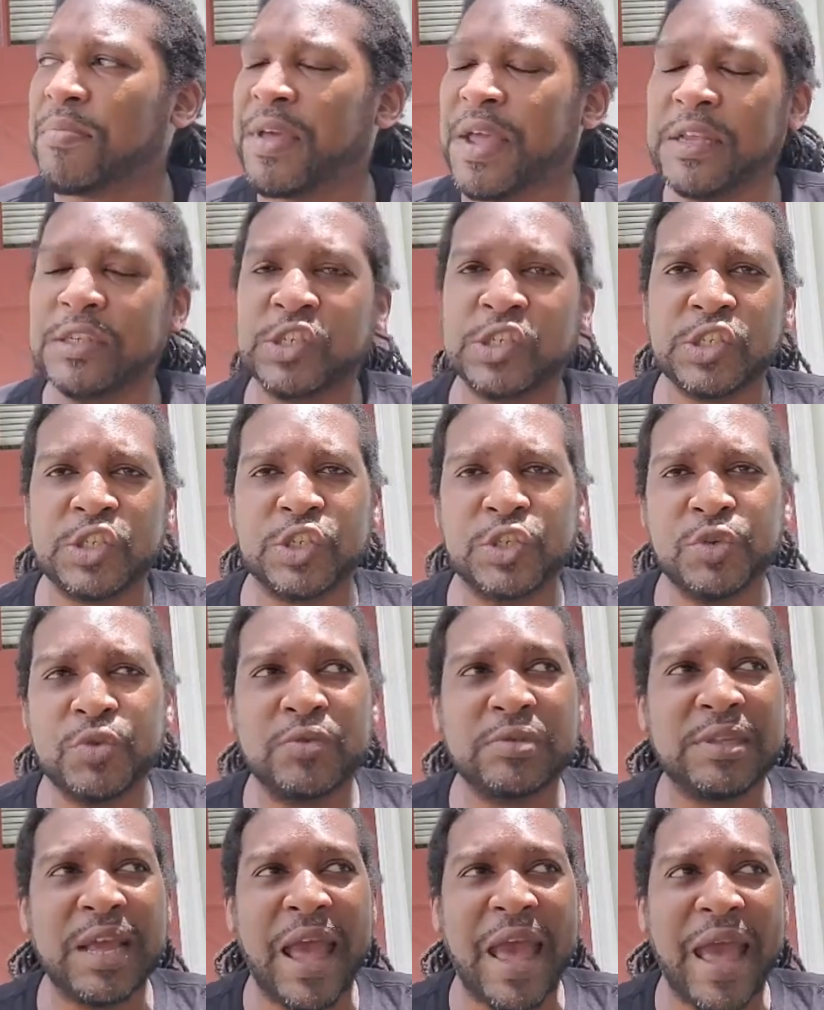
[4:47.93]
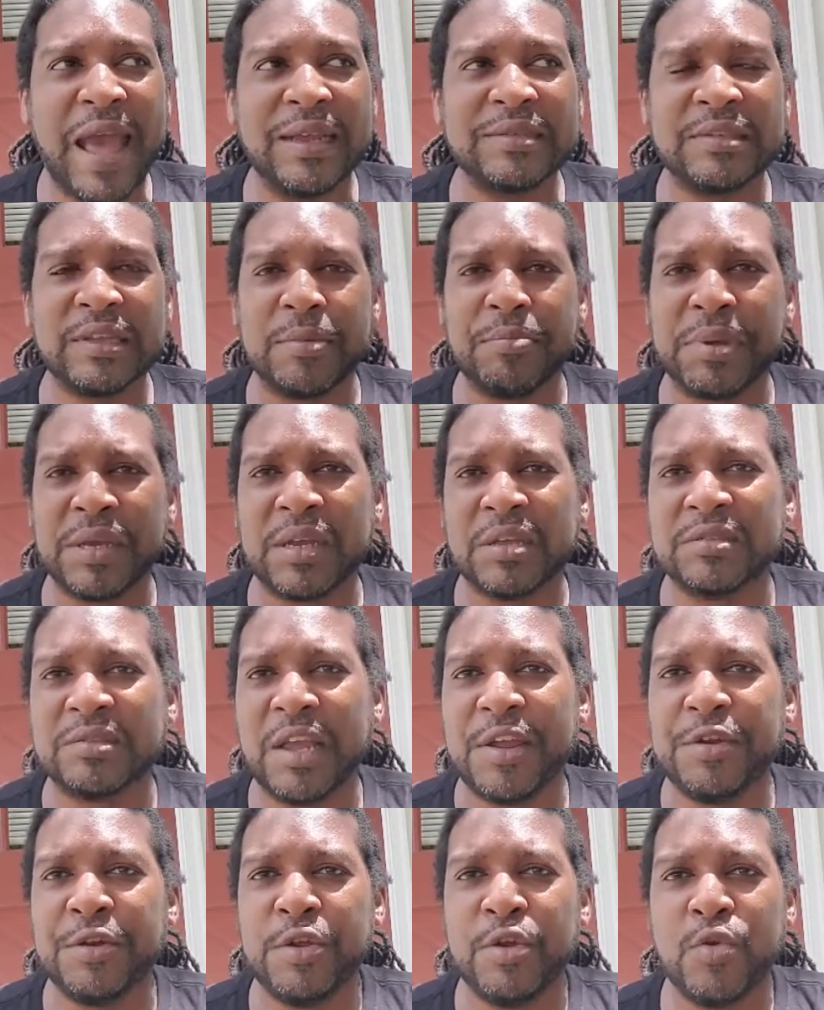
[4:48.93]
They just used the asset because
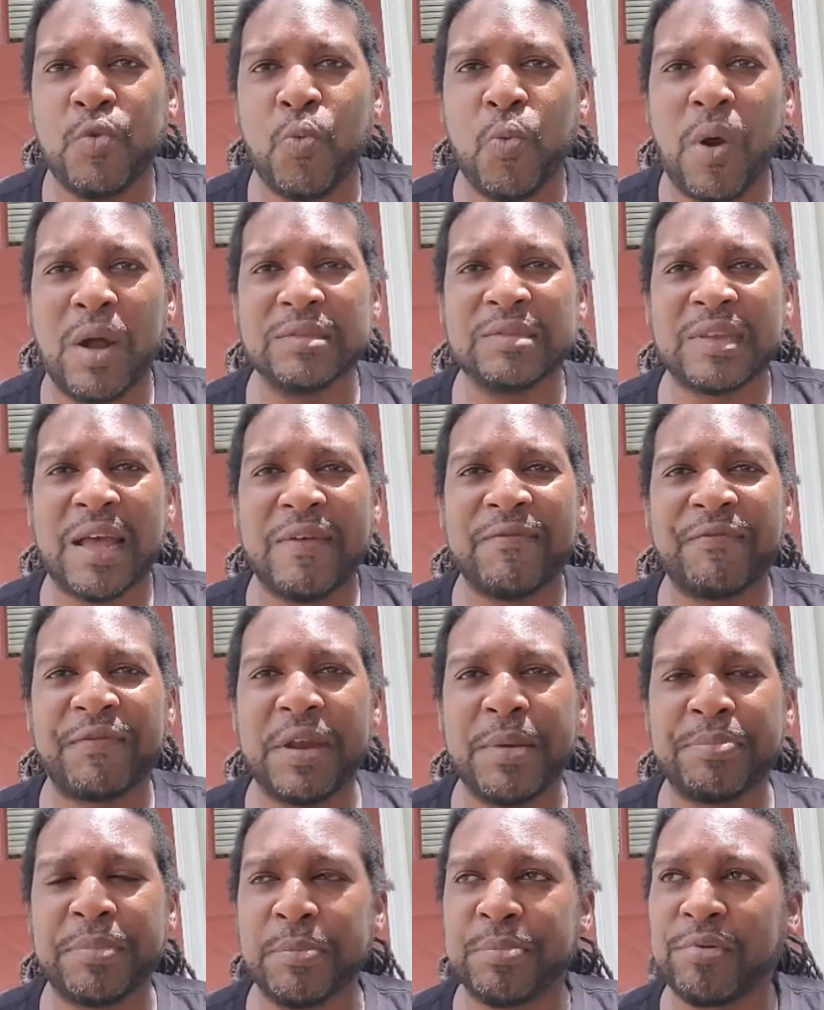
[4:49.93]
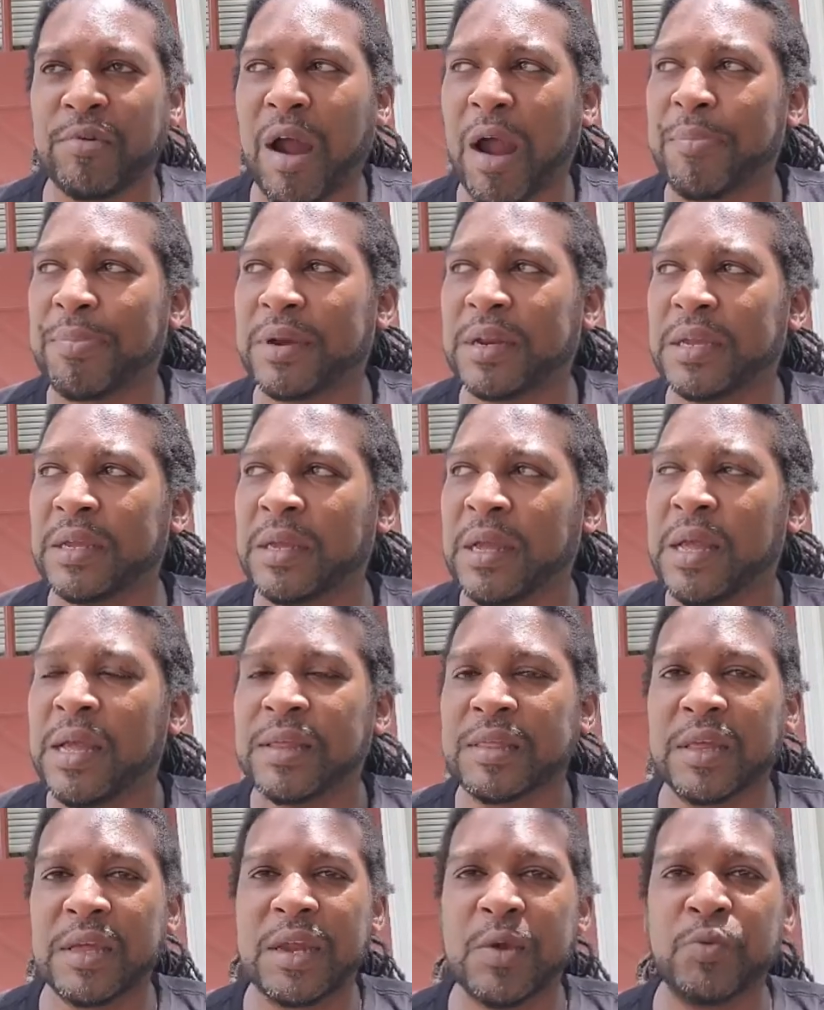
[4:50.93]
they knew once I flipped the property
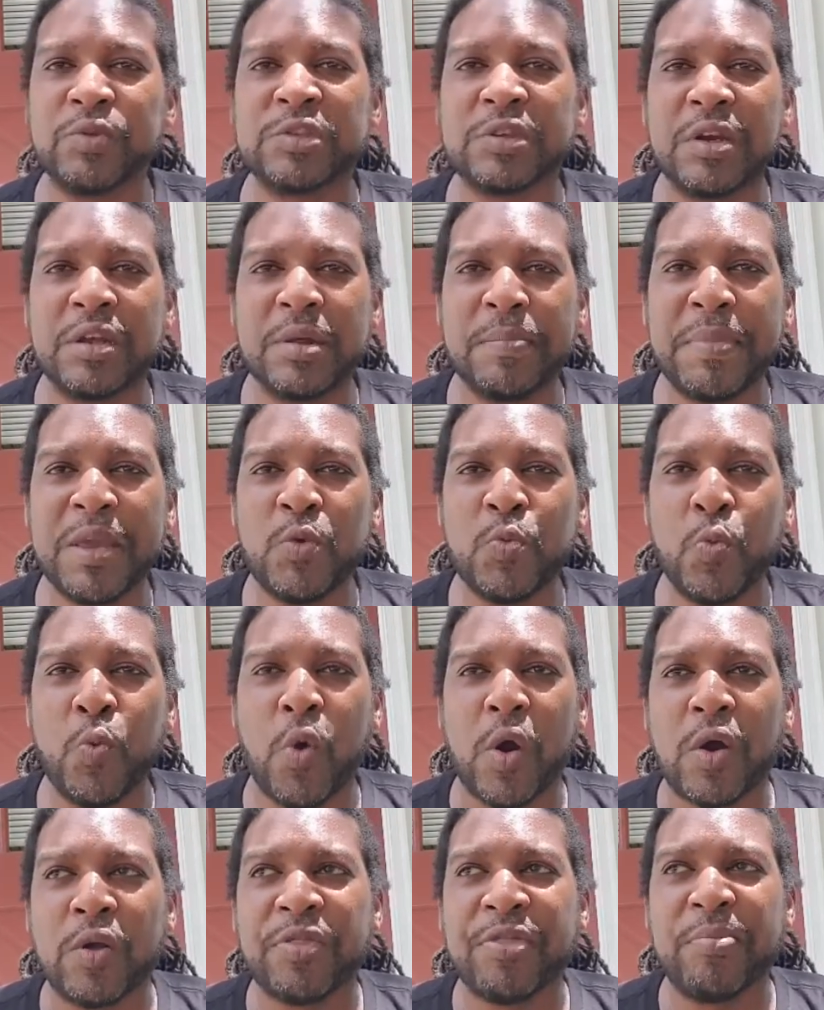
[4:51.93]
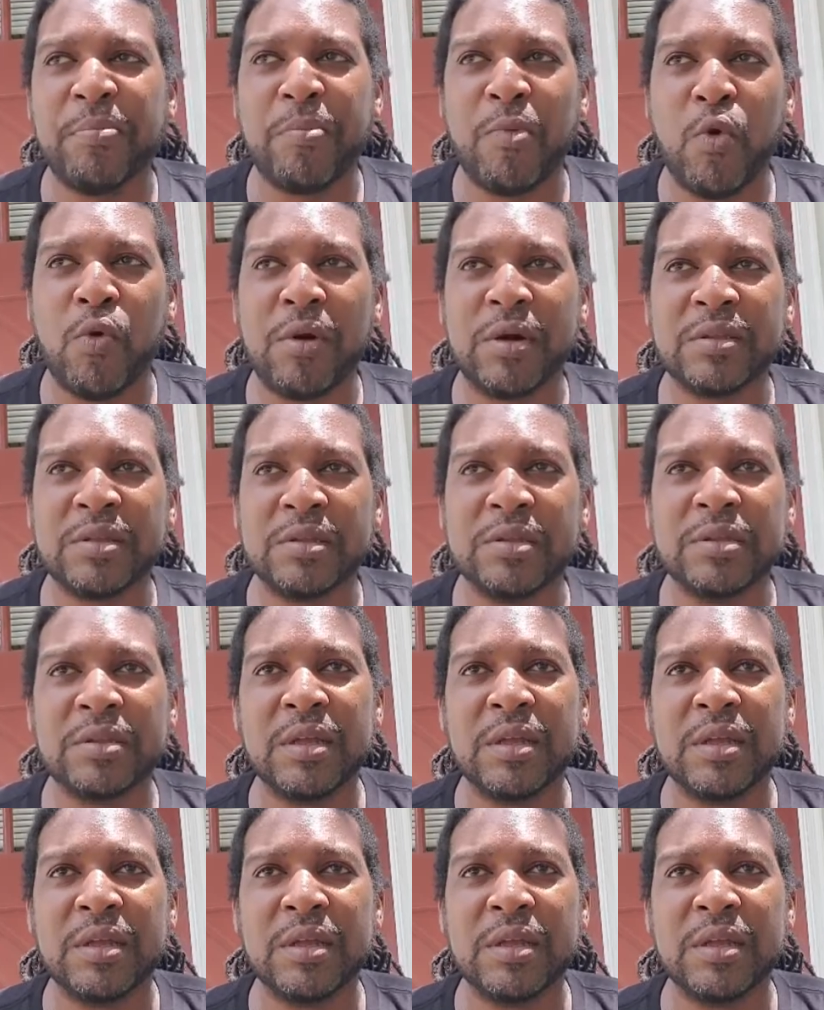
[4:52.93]
that it was going to be worth more than